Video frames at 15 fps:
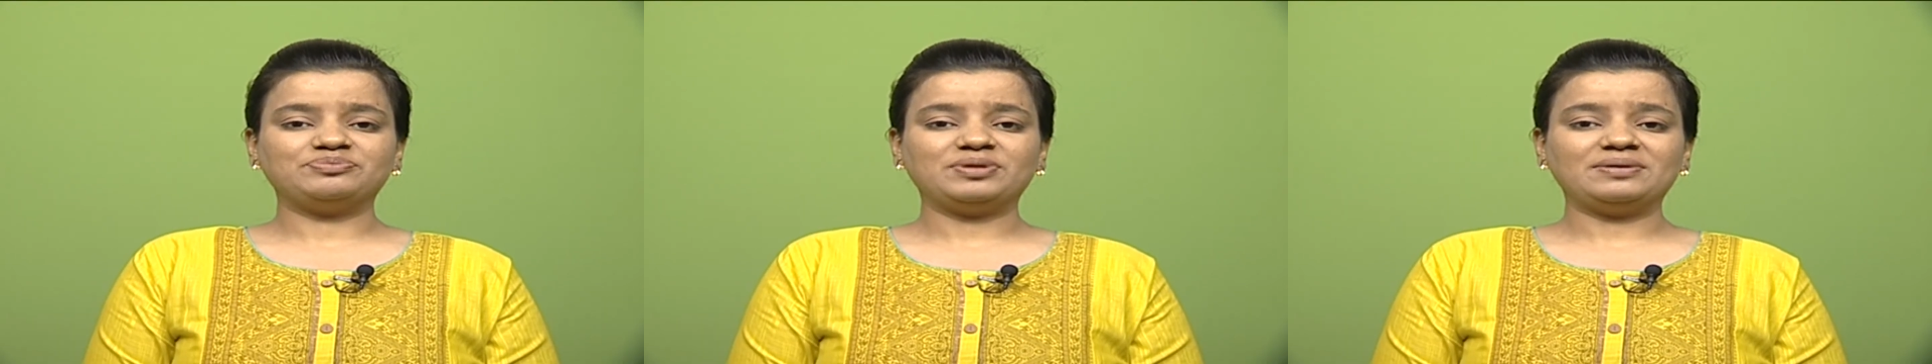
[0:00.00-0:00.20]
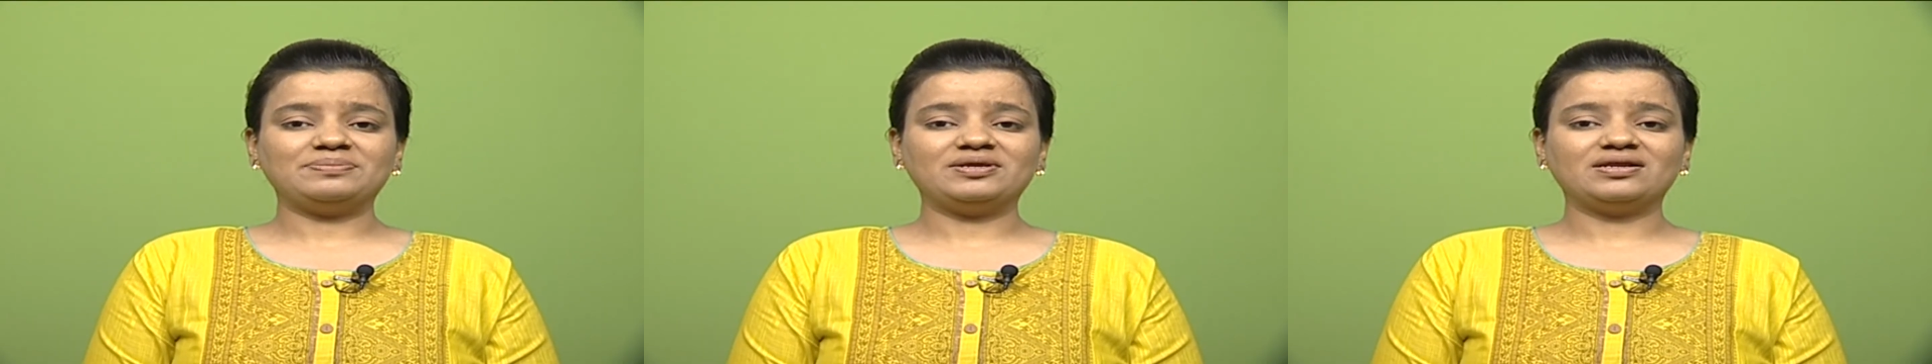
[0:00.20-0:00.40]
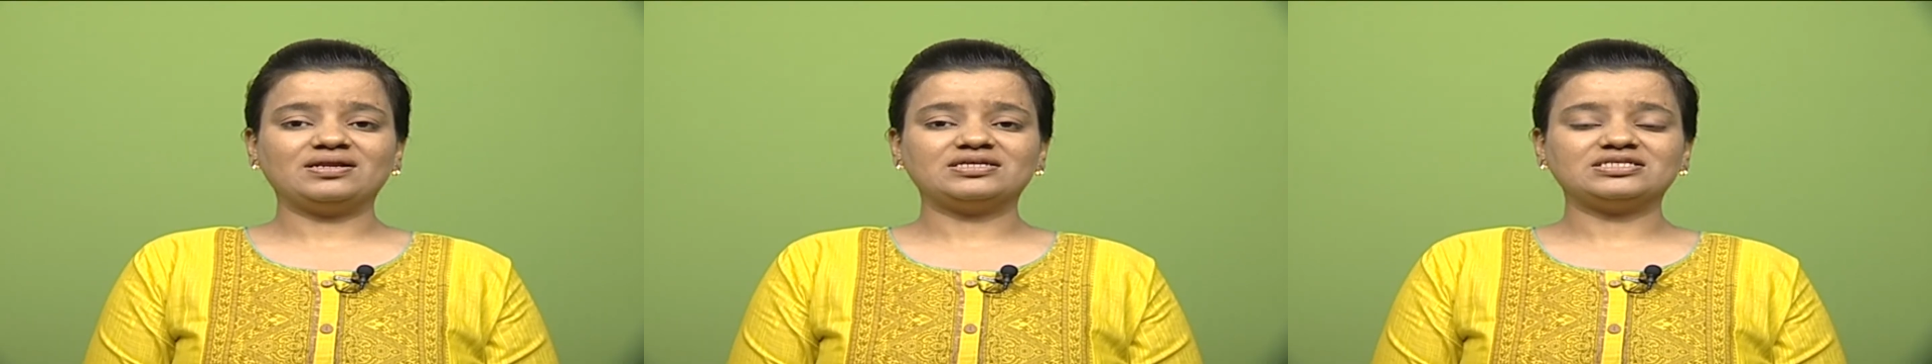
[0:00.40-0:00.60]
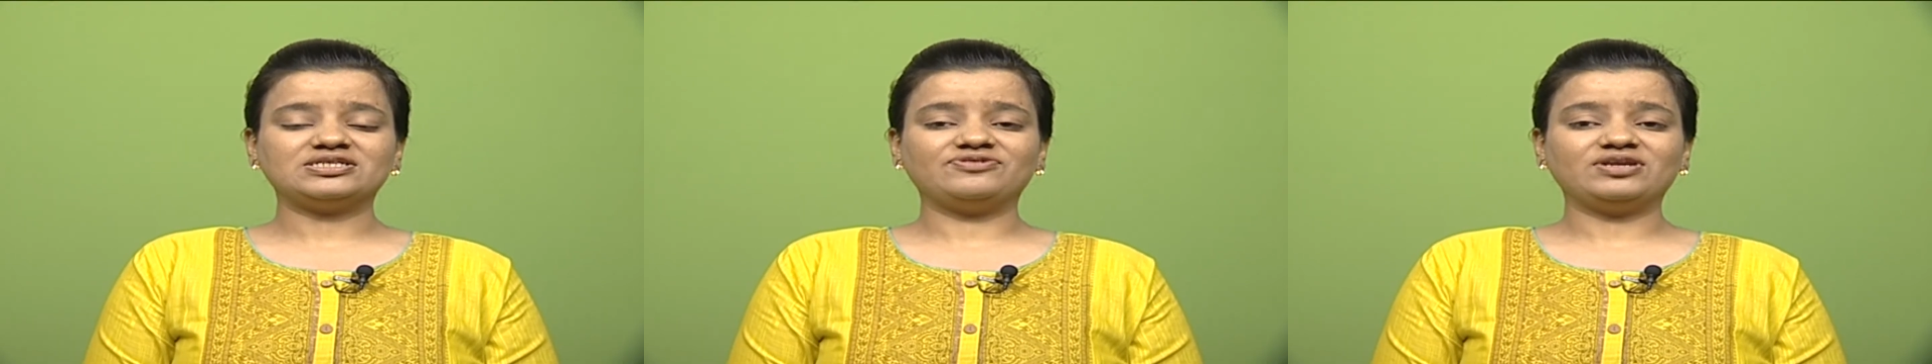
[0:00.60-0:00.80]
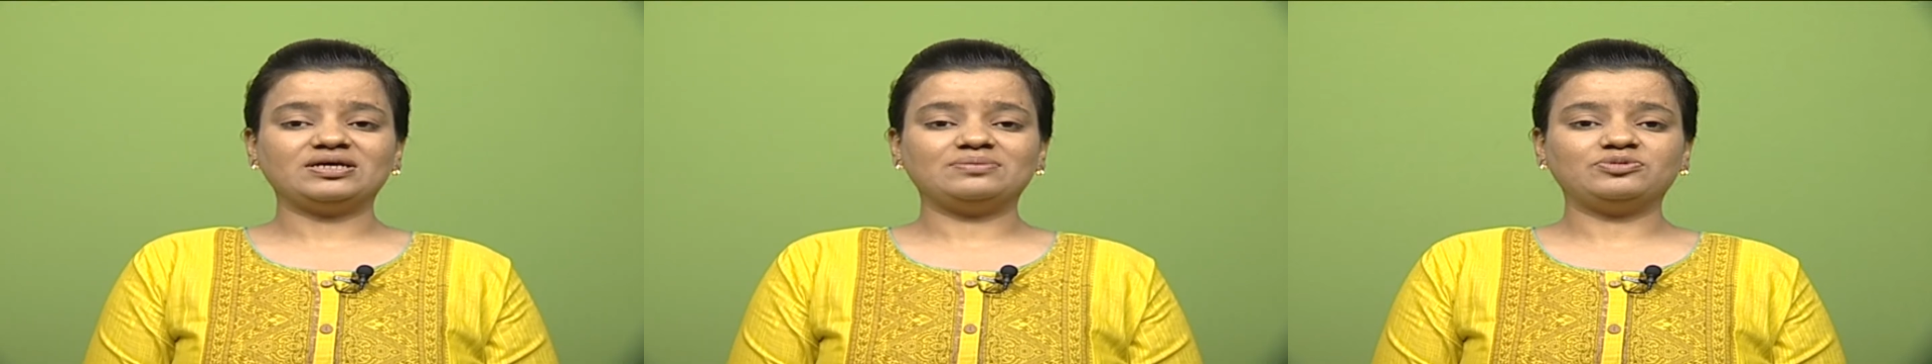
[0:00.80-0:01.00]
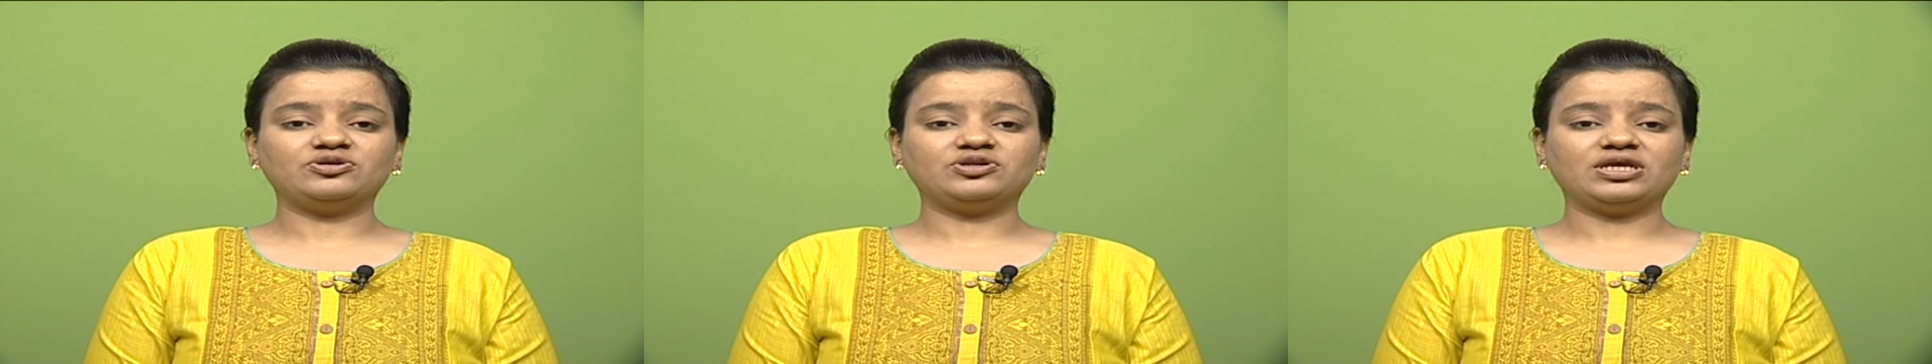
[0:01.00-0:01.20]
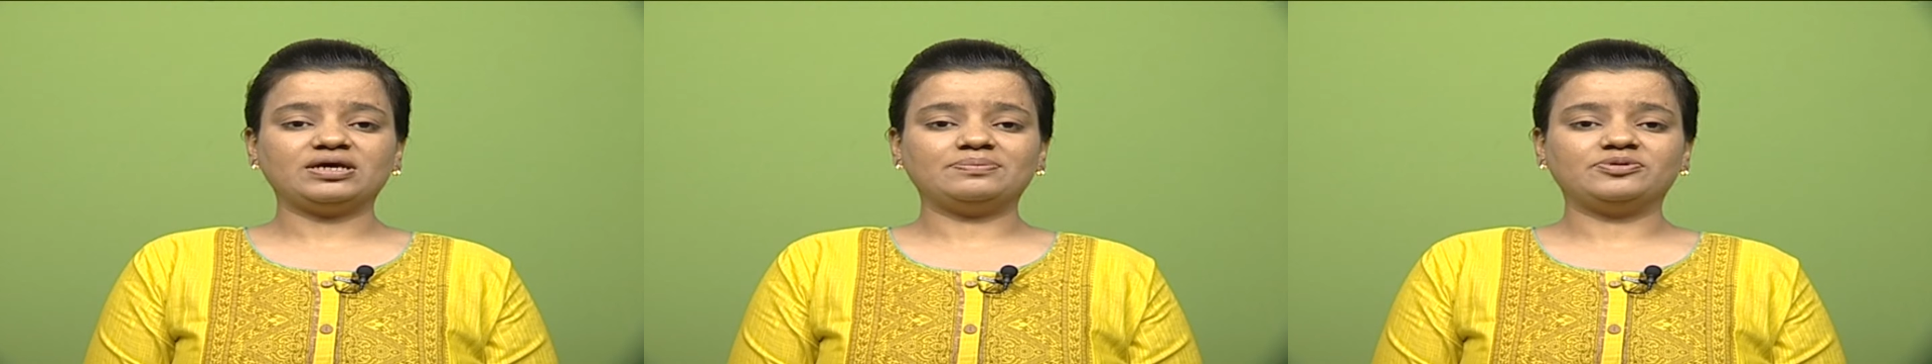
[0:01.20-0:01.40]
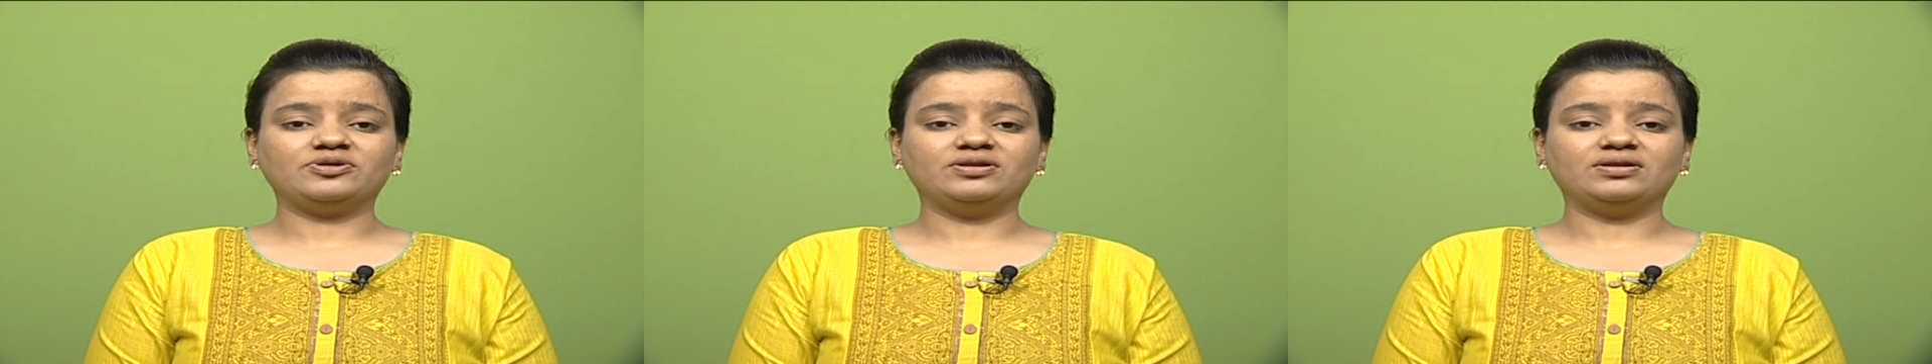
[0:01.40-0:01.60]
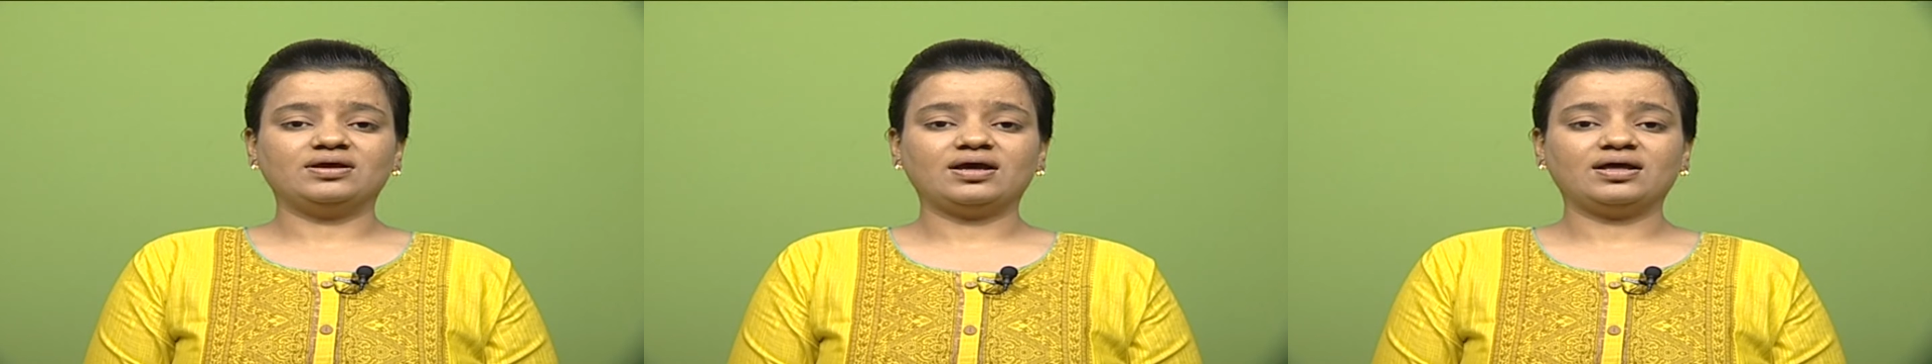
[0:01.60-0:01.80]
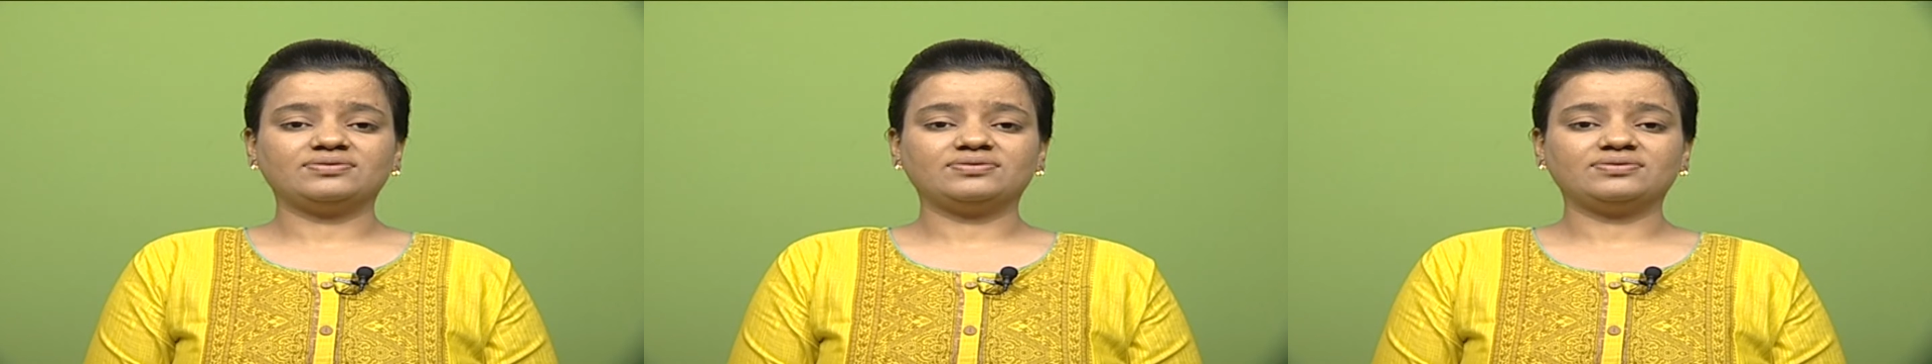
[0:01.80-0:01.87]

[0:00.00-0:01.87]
may be relatively immutable,